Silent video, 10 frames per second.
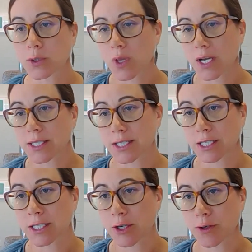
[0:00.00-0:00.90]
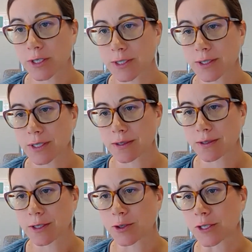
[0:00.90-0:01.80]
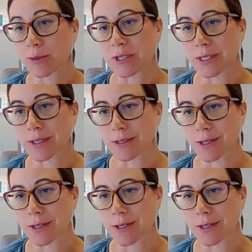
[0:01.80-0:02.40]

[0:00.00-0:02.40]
So that 600 is Indigenous businesses